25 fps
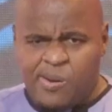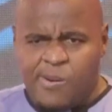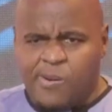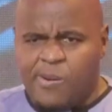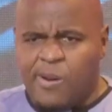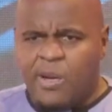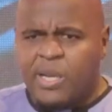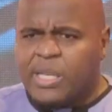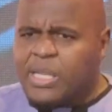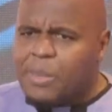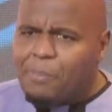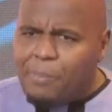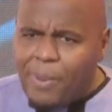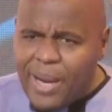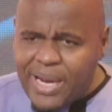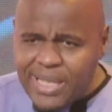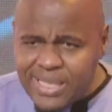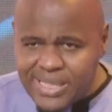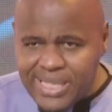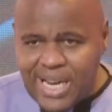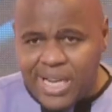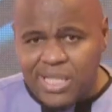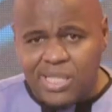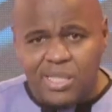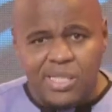
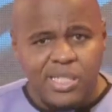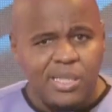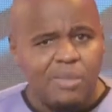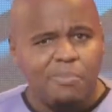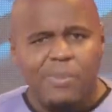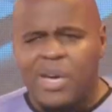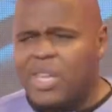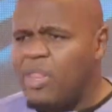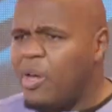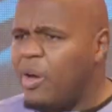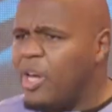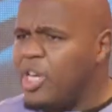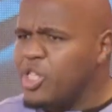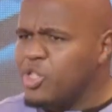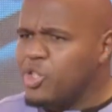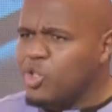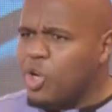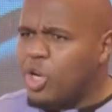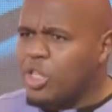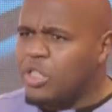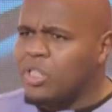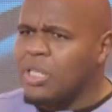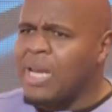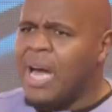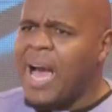Repentance, by the way, is
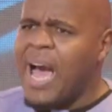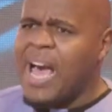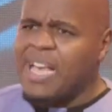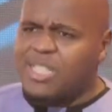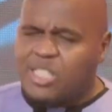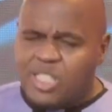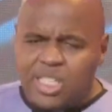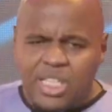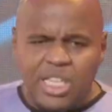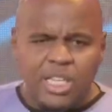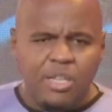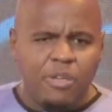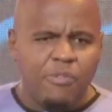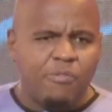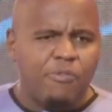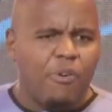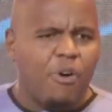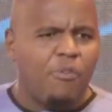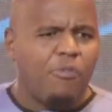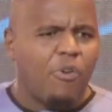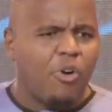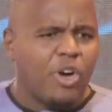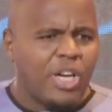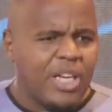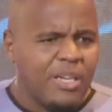not asking
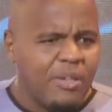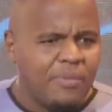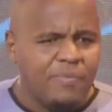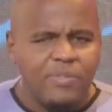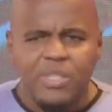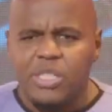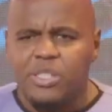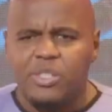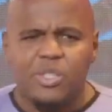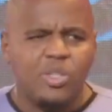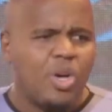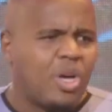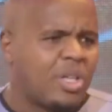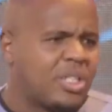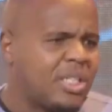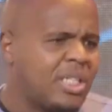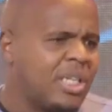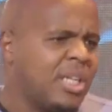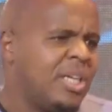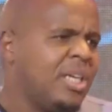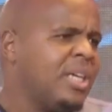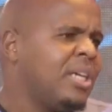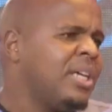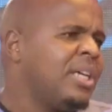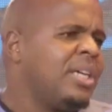for forgiveness. It's not,
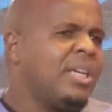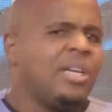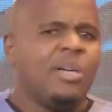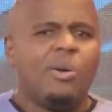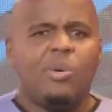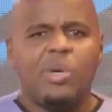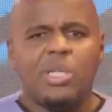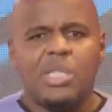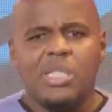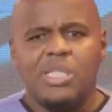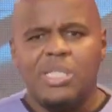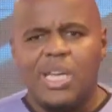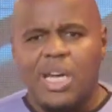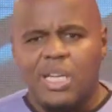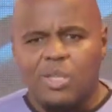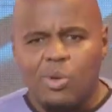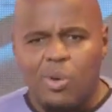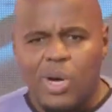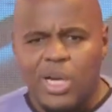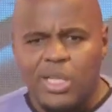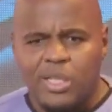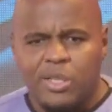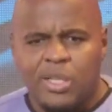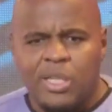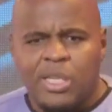what is that
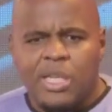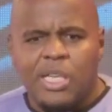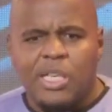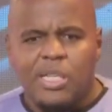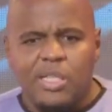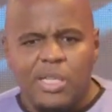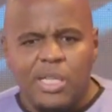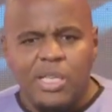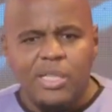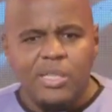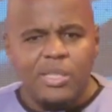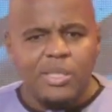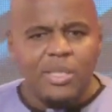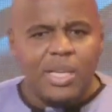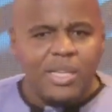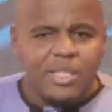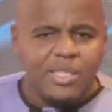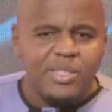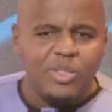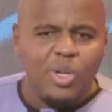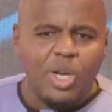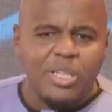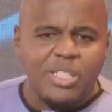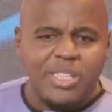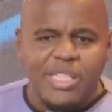word? It's
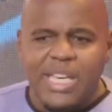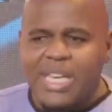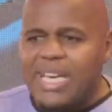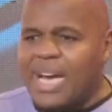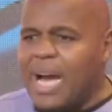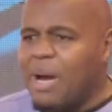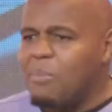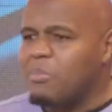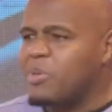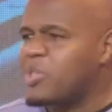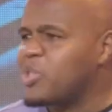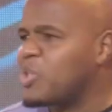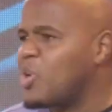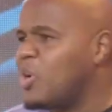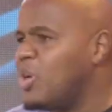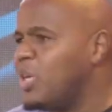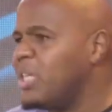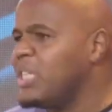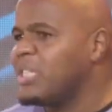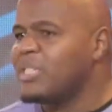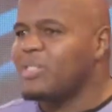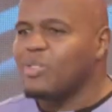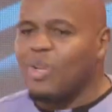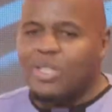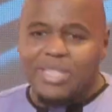not saying I'm sorry.
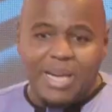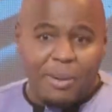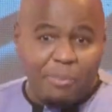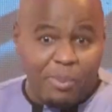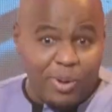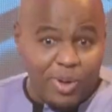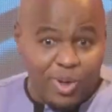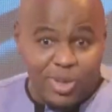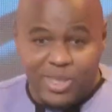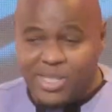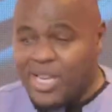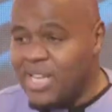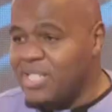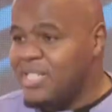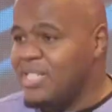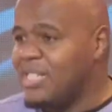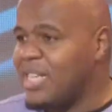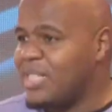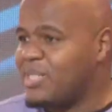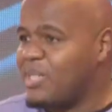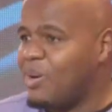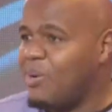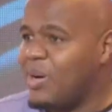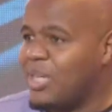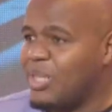It's not apologizing.
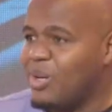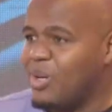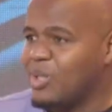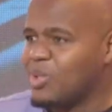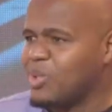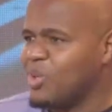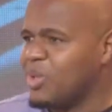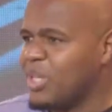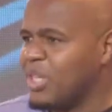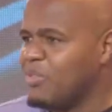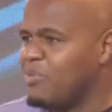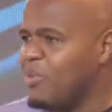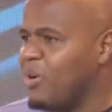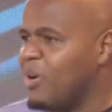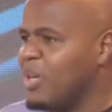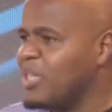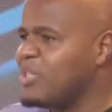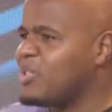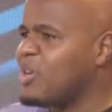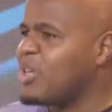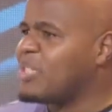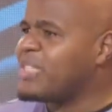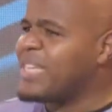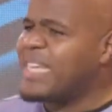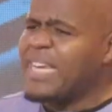That's the word I was looking for. It's
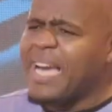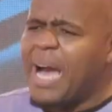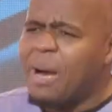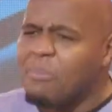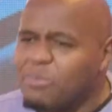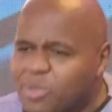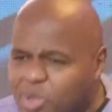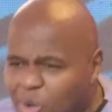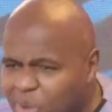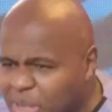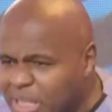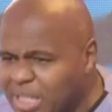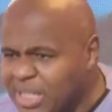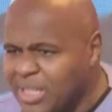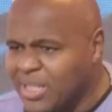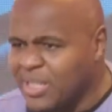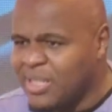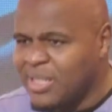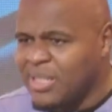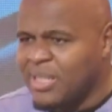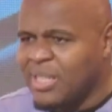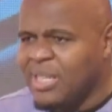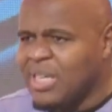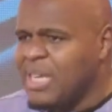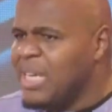not saying I'm sorry.
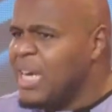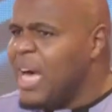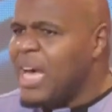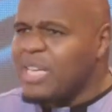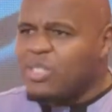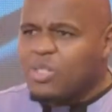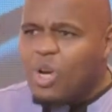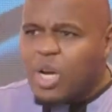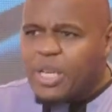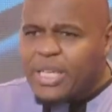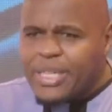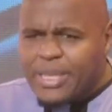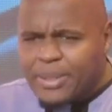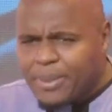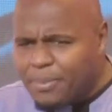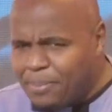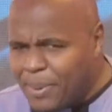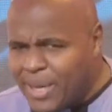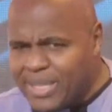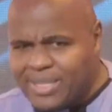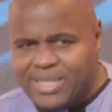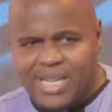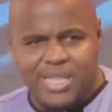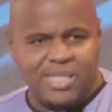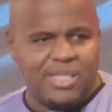That's not
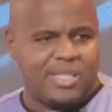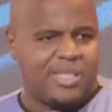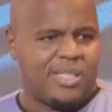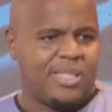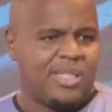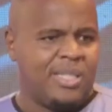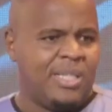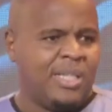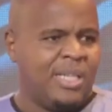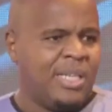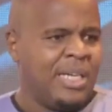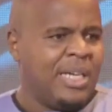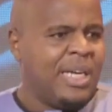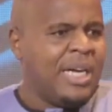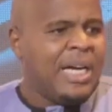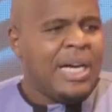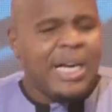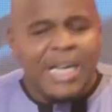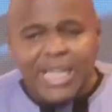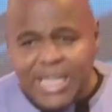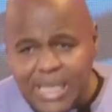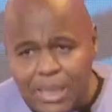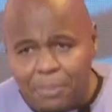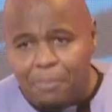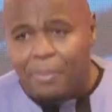repentance.
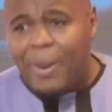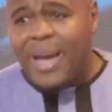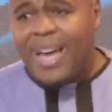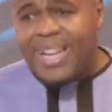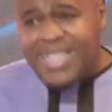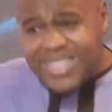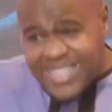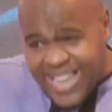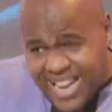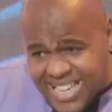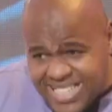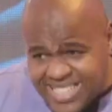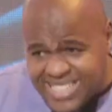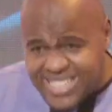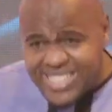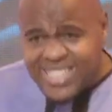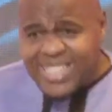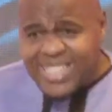Repentance